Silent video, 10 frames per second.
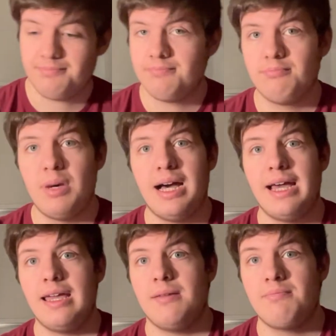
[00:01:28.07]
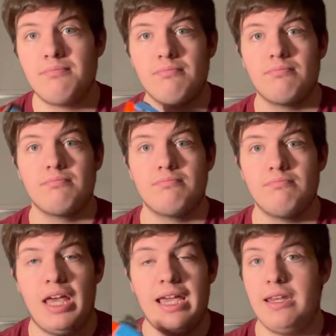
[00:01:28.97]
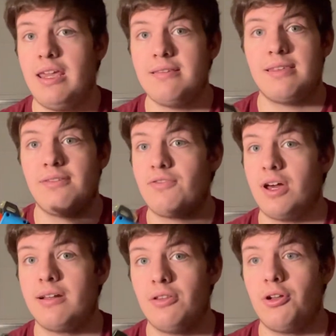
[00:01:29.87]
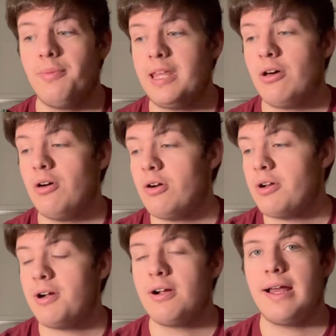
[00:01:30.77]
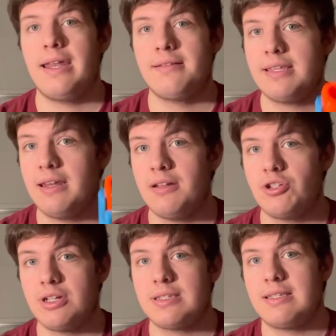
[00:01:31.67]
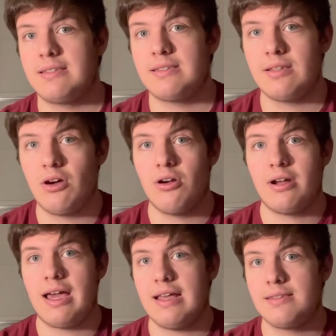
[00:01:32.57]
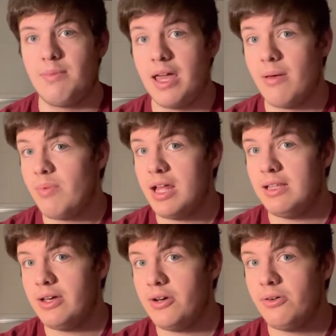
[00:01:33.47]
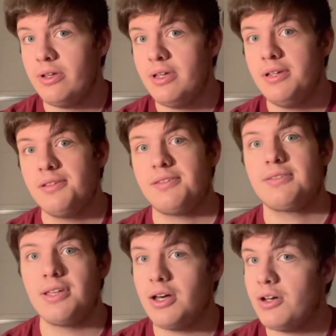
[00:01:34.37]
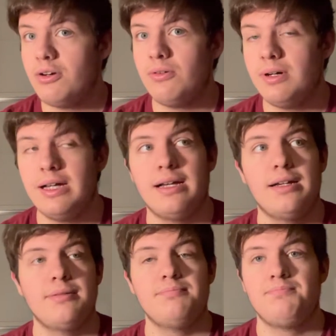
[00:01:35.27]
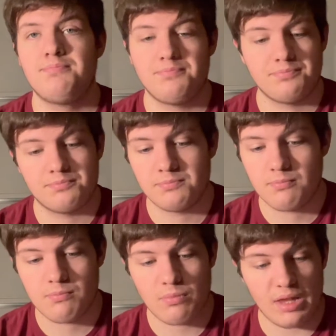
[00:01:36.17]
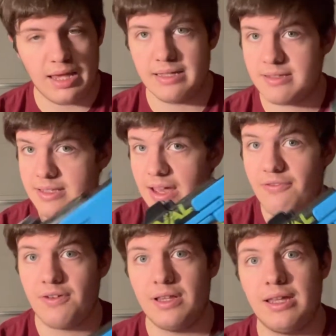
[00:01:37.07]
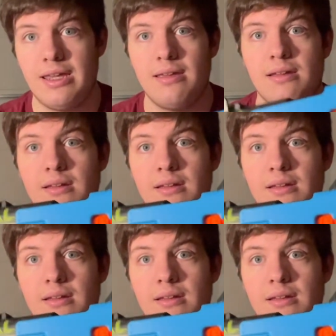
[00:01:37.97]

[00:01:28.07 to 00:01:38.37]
my Hades, if not a little bit harder, and it's hitting just as hard as my Apollo. So it's definitely